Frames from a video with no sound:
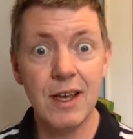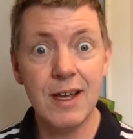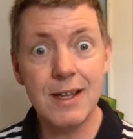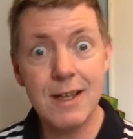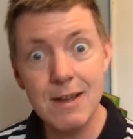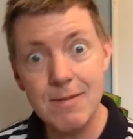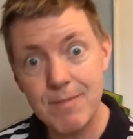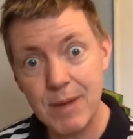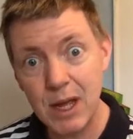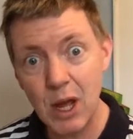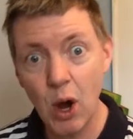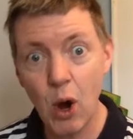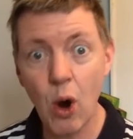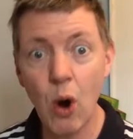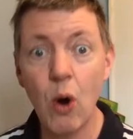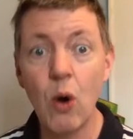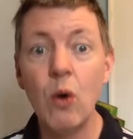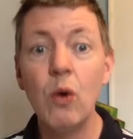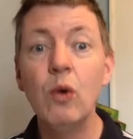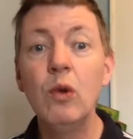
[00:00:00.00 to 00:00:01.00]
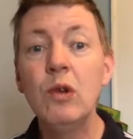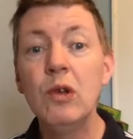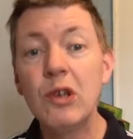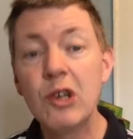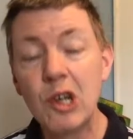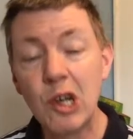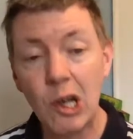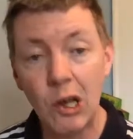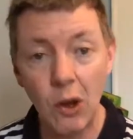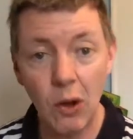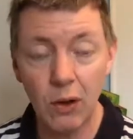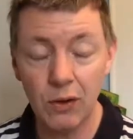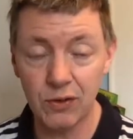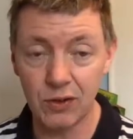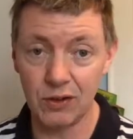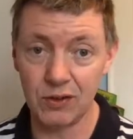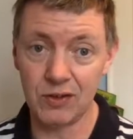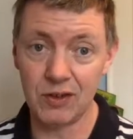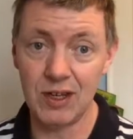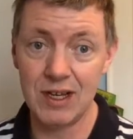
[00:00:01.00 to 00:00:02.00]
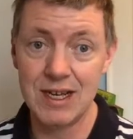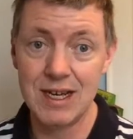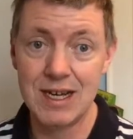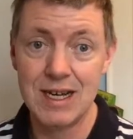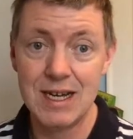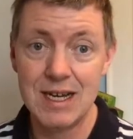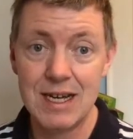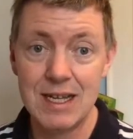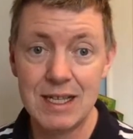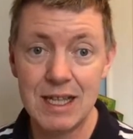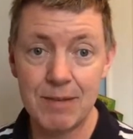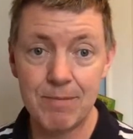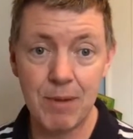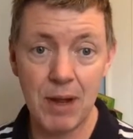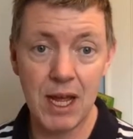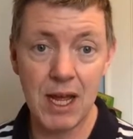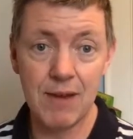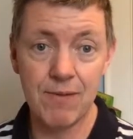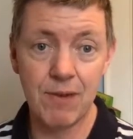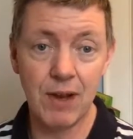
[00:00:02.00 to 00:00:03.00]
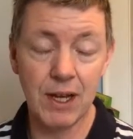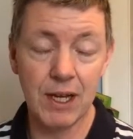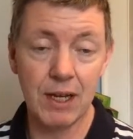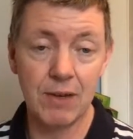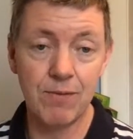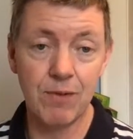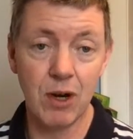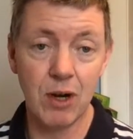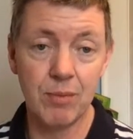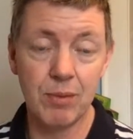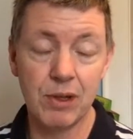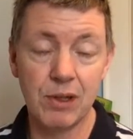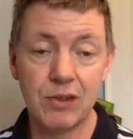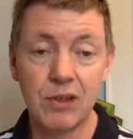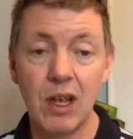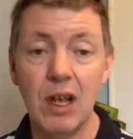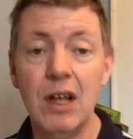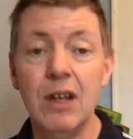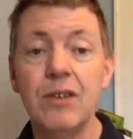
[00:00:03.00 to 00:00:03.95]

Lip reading: It can be whole clauses that behave like adverbials.